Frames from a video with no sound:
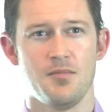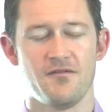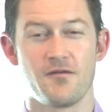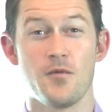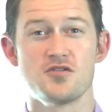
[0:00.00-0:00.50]

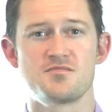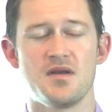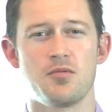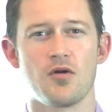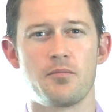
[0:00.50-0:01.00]
But for most
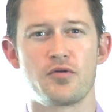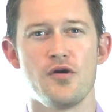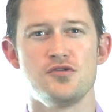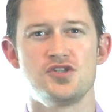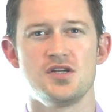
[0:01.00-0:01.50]
people,
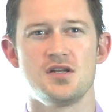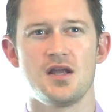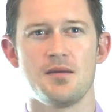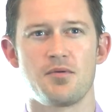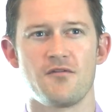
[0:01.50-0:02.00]

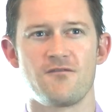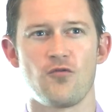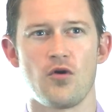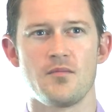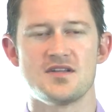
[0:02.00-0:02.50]
approaching a
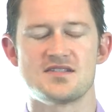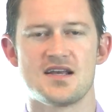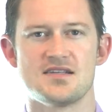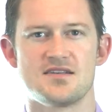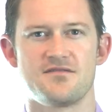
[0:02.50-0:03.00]
performance
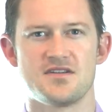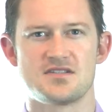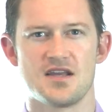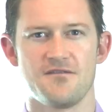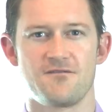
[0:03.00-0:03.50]
as if
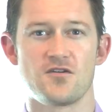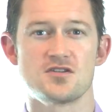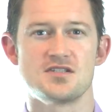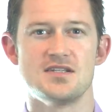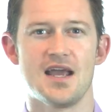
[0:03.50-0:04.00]
it's a
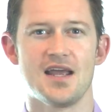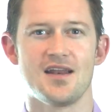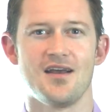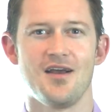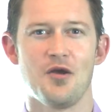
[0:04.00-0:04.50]
first
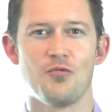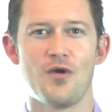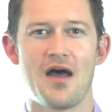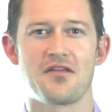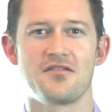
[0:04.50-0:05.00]
date
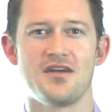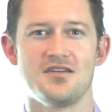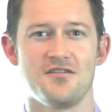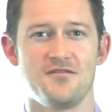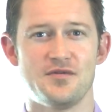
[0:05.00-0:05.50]
rather
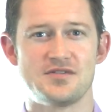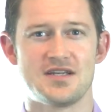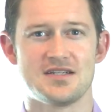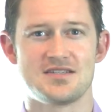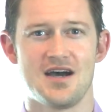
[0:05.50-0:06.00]
than
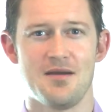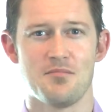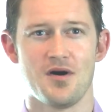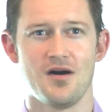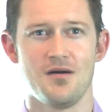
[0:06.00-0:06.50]
diffusing a
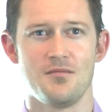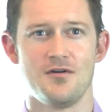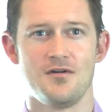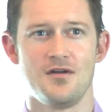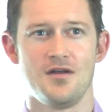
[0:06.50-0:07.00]
time bomb
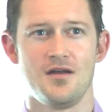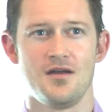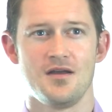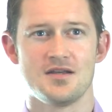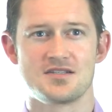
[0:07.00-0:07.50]

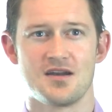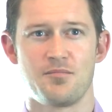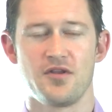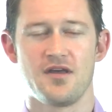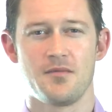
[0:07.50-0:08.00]
is going
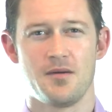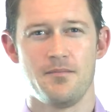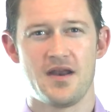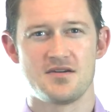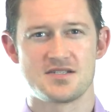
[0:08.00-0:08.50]
to put them in a
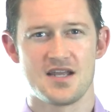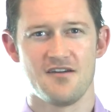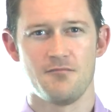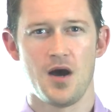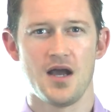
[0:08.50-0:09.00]
better
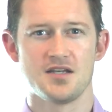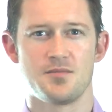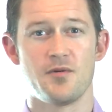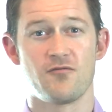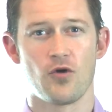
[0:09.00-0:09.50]
state of mind
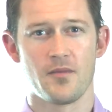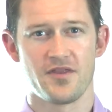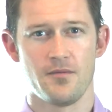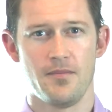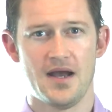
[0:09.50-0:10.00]
to perform
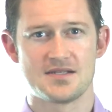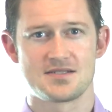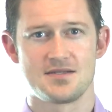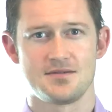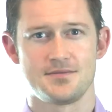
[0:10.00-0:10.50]
at their
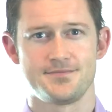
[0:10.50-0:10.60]
best.